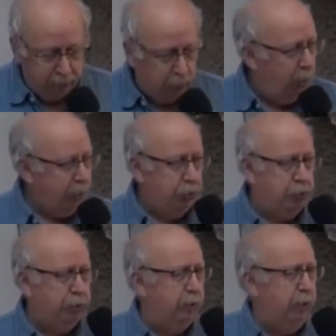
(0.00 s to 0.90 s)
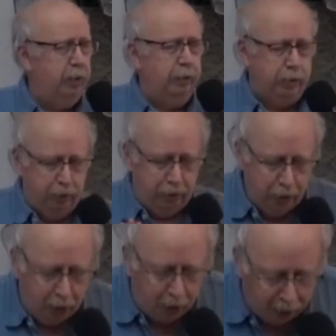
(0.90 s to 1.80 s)
question is
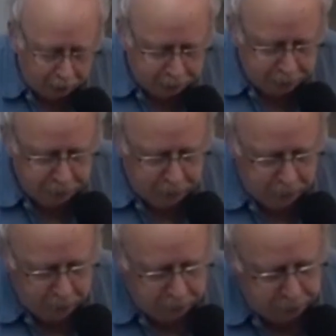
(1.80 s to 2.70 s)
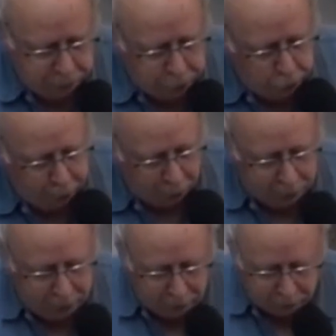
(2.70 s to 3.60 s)
not, did you
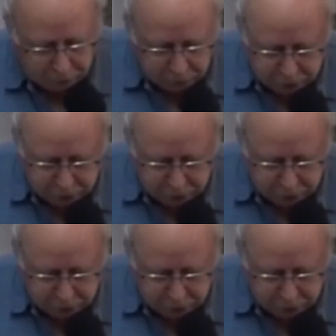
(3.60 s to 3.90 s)
believe in